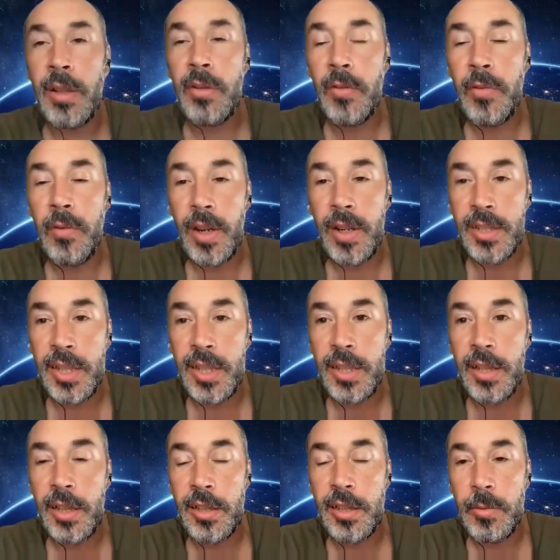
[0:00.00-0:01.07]
looked for a SIG
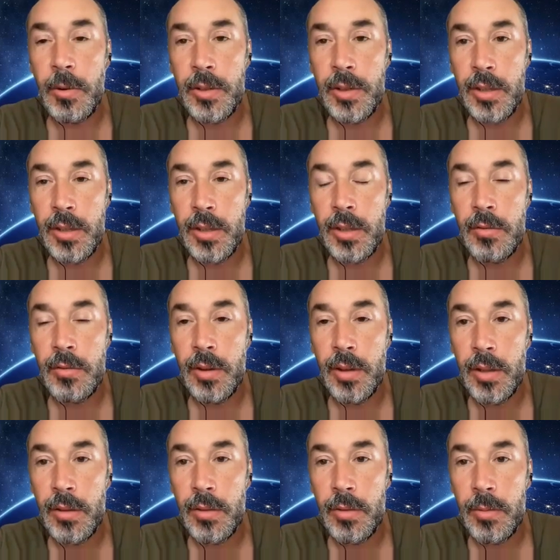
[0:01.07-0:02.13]
that sponsored the
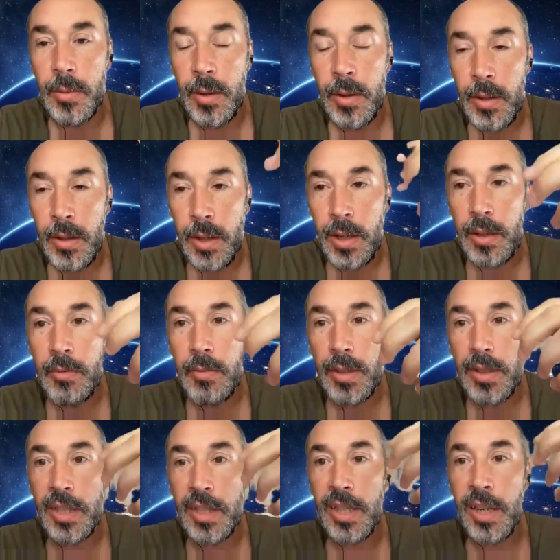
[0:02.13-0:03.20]
working group, and it
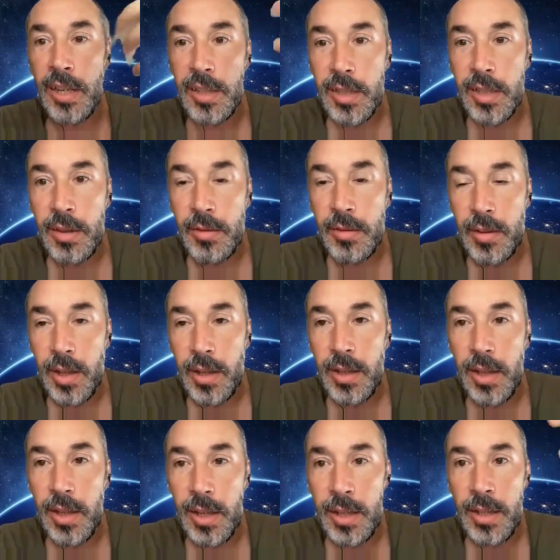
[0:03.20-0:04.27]
was SIG architecture,
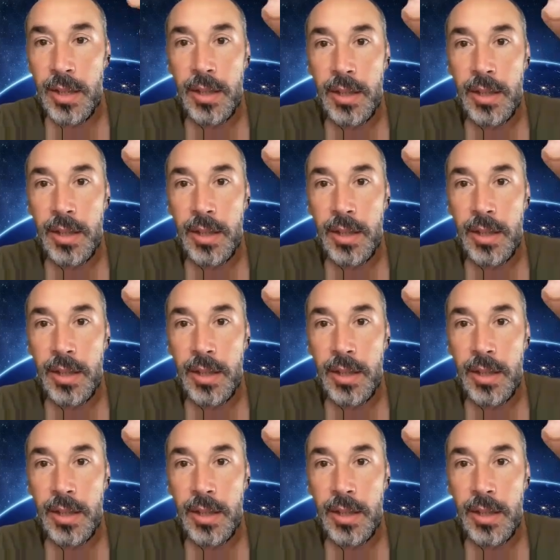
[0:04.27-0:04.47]
and they